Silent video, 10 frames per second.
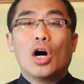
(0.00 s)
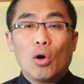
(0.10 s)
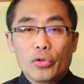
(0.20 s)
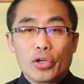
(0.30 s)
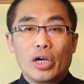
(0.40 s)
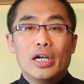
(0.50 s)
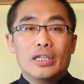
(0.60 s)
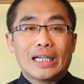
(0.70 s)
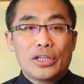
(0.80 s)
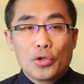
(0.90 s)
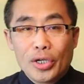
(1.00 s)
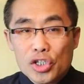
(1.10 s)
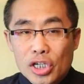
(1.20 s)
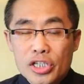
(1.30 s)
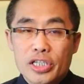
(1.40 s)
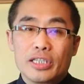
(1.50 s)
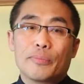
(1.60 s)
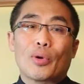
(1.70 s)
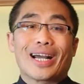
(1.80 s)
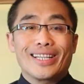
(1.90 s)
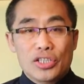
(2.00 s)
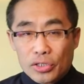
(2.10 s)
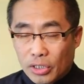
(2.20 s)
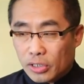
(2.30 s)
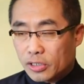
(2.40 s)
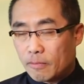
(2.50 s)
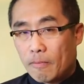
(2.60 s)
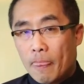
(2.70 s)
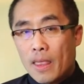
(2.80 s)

older generation Xingyi practitioners,